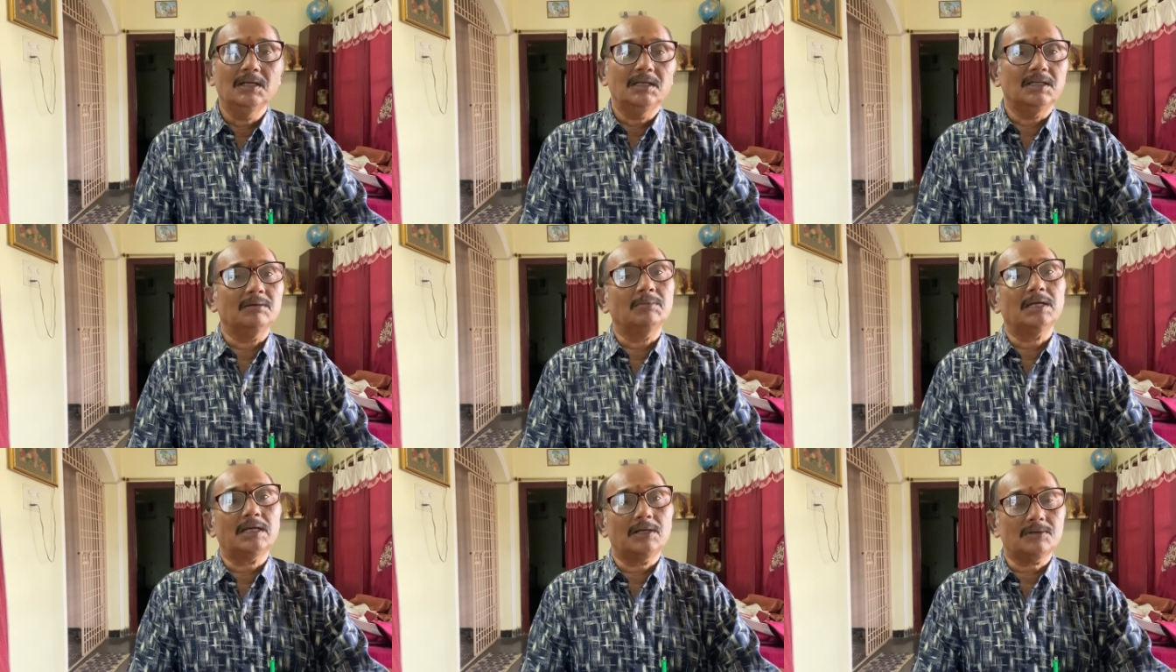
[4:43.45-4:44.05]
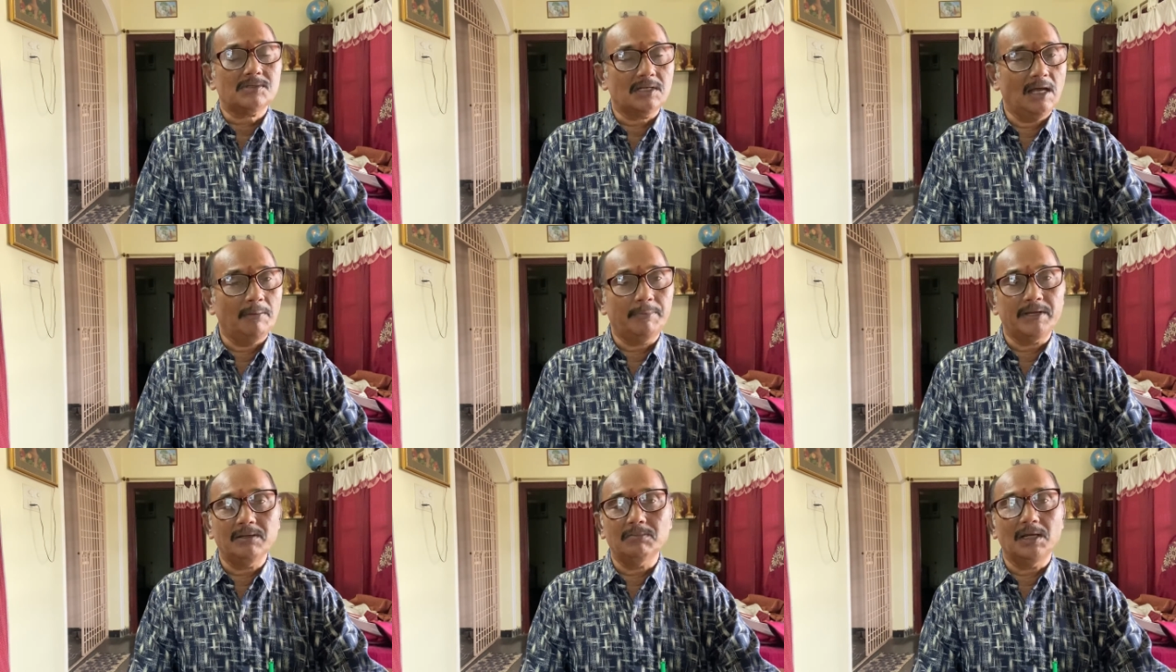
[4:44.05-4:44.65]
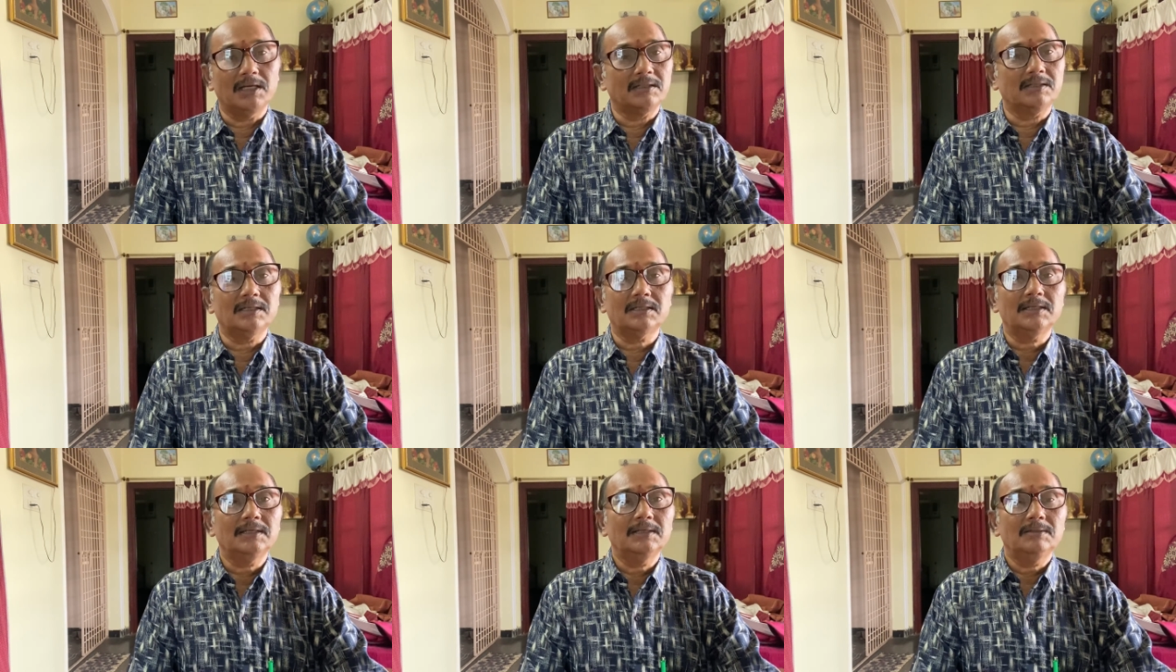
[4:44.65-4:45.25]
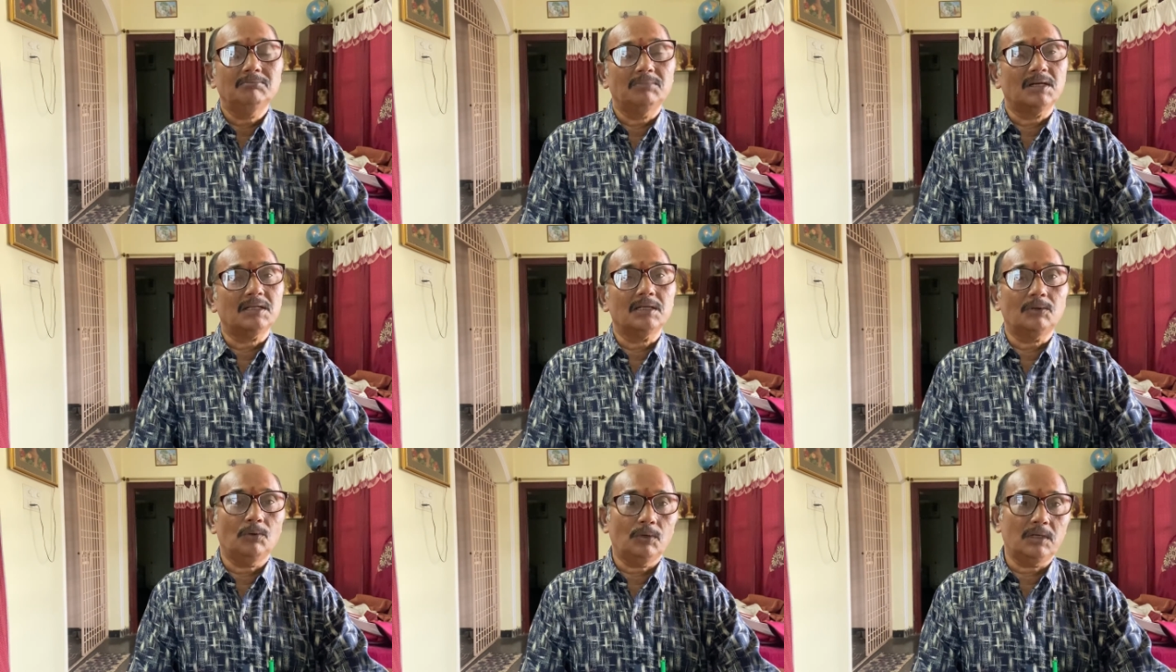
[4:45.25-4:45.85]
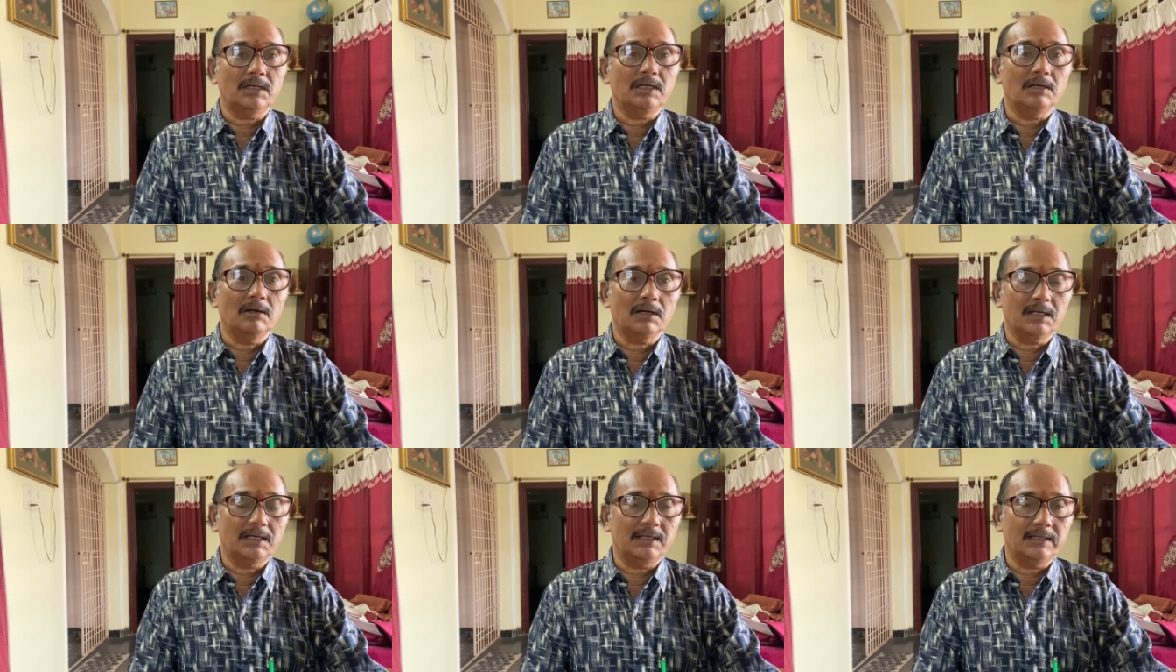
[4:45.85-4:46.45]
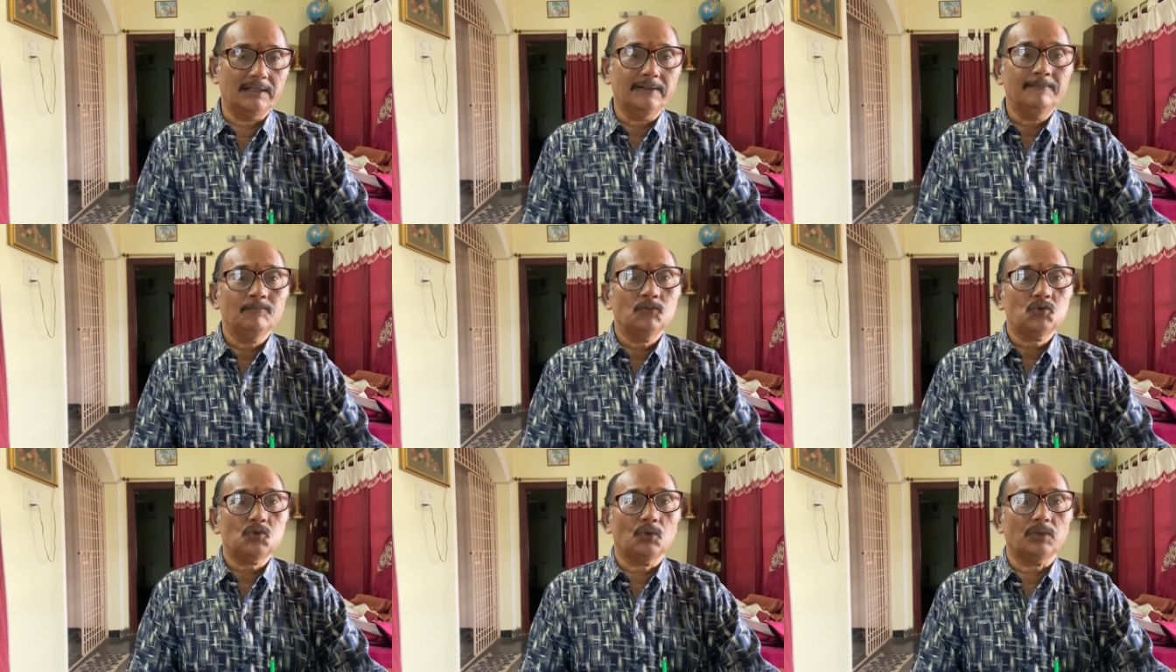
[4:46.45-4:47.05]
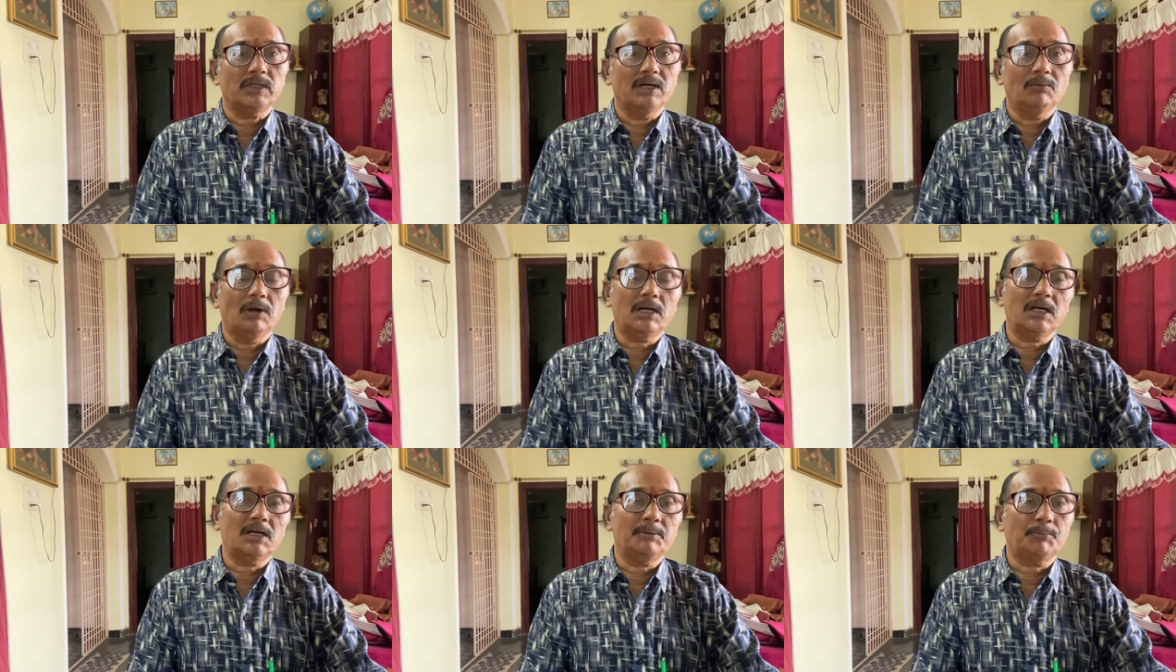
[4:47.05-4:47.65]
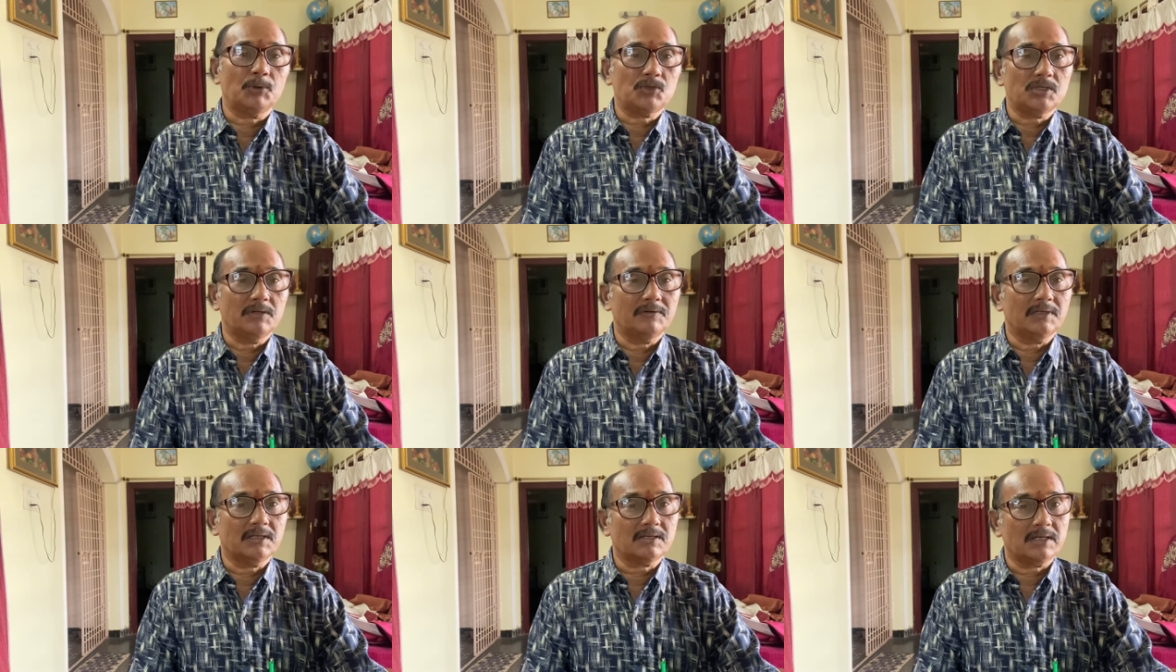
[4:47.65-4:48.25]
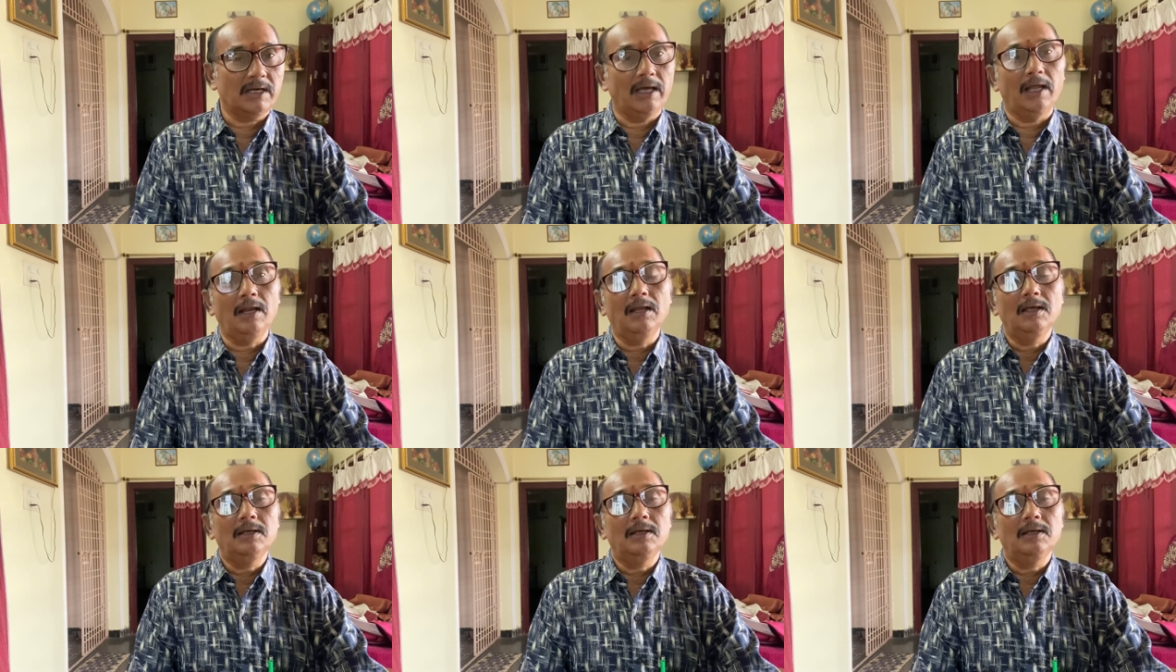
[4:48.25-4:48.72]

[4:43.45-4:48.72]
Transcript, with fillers: He might have slapped him like that, but the court did not agree. So they wanted to proceed with the trial.